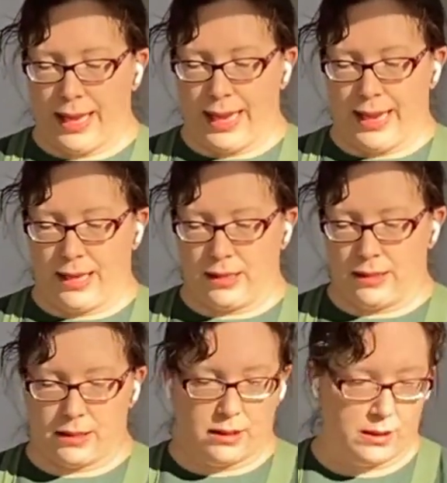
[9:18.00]
And
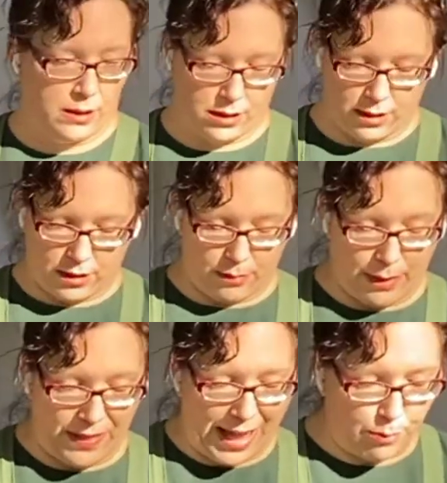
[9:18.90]

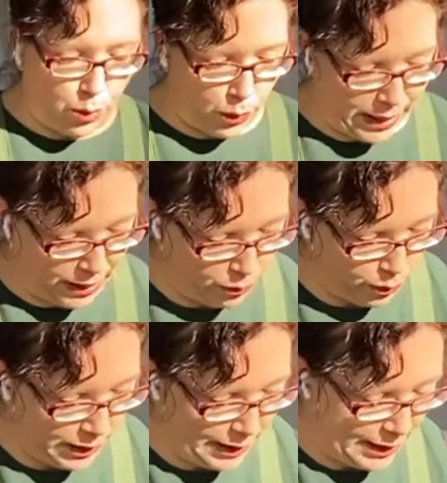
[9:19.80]
by that point,
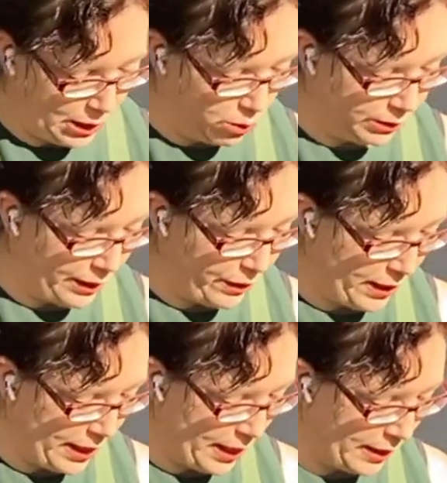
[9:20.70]
really the only
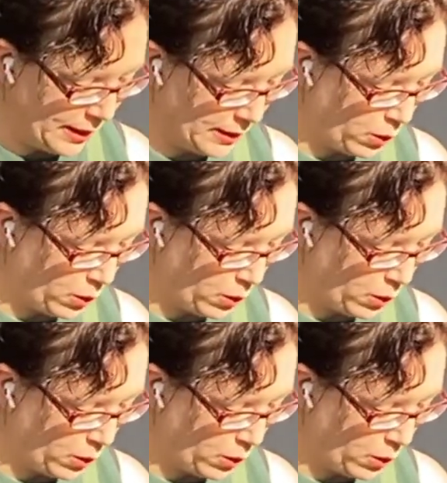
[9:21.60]
thing that is